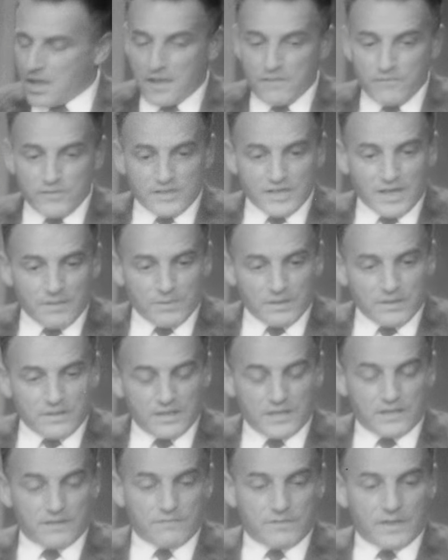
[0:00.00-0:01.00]
every time I
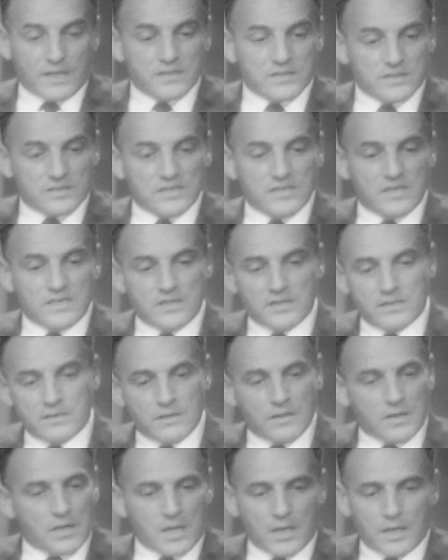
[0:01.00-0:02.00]
think of that
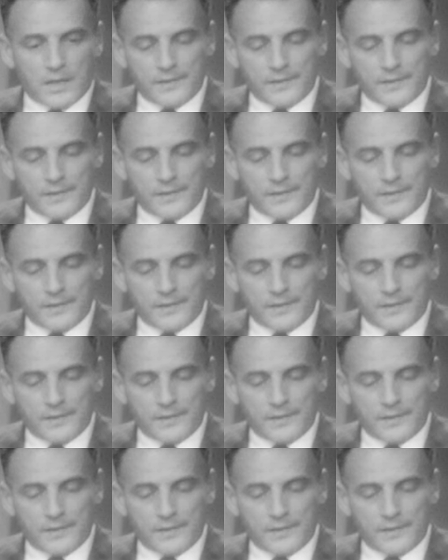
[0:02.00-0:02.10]
scene,